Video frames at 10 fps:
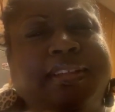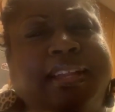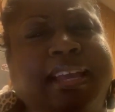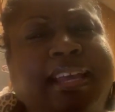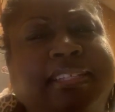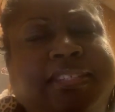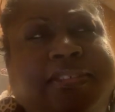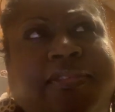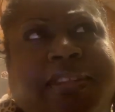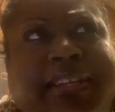the last
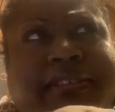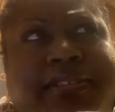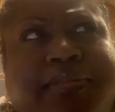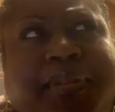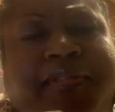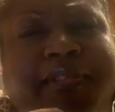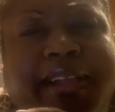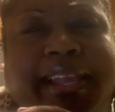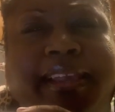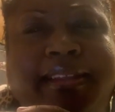two videos
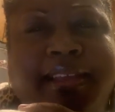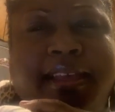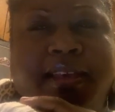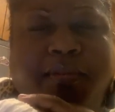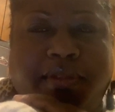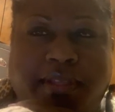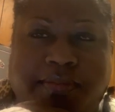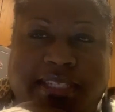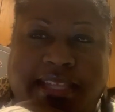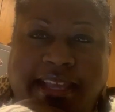beforehand when you
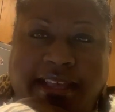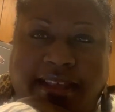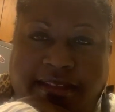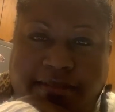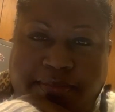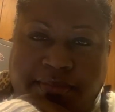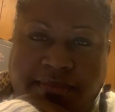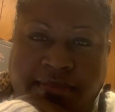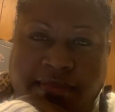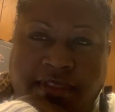was like,
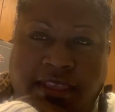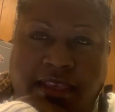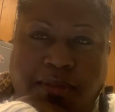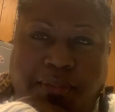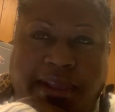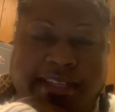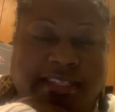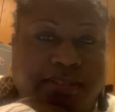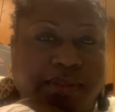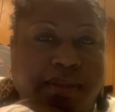
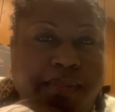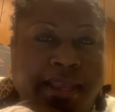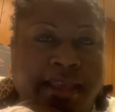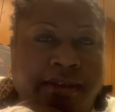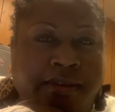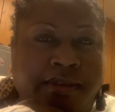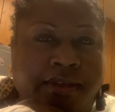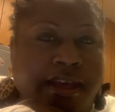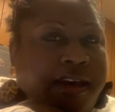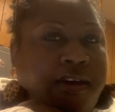practice with a male.
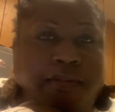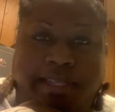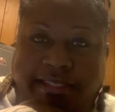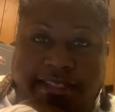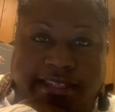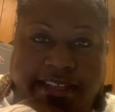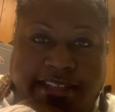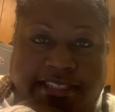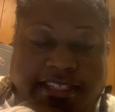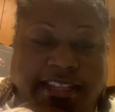I always did
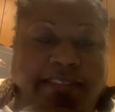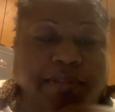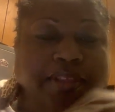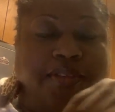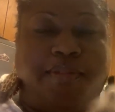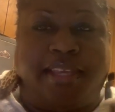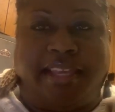that. So like when you would